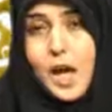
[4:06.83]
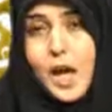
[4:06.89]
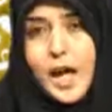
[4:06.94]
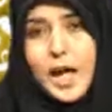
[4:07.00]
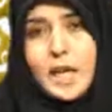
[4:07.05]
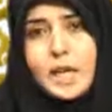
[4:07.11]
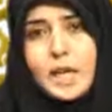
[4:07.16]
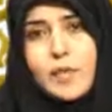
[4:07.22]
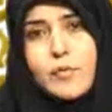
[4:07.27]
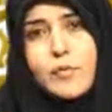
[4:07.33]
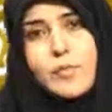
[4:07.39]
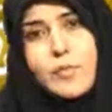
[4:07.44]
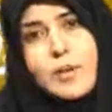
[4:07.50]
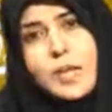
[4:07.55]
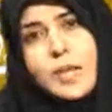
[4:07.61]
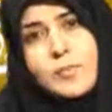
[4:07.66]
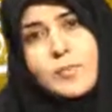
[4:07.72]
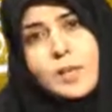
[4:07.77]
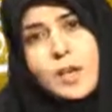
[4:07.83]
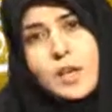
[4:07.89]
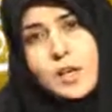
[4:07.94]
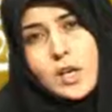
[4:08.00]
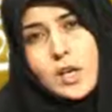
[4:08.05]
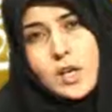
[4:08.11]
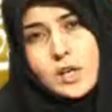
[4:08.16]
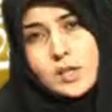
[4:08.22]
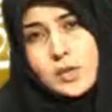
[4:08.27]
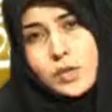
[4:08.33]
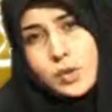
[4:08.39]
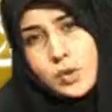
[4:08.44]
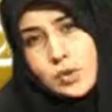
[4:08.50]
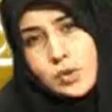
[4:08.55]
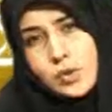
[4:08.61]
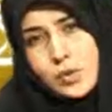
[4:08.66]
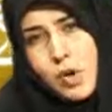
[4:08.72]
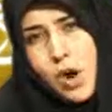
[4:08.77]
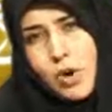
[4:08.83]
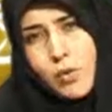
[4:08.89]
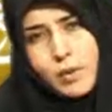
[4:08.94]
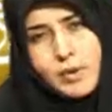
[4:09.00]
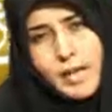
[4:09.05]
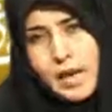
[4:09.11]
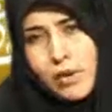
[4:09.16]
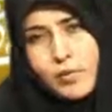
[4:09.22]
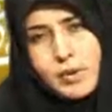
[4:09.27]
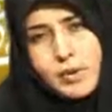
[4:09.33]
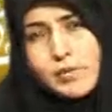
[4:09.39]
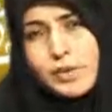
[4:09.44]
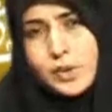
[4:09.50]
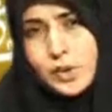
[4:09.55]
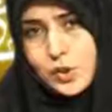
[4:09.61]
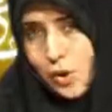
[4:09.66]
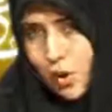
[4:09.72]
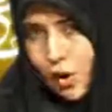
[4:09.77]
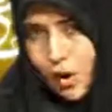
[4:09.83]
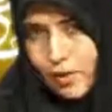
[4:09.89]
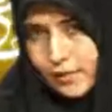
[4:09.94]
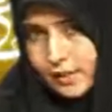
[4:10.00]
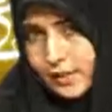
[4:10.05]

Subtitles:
And if we talk, whatever we talk,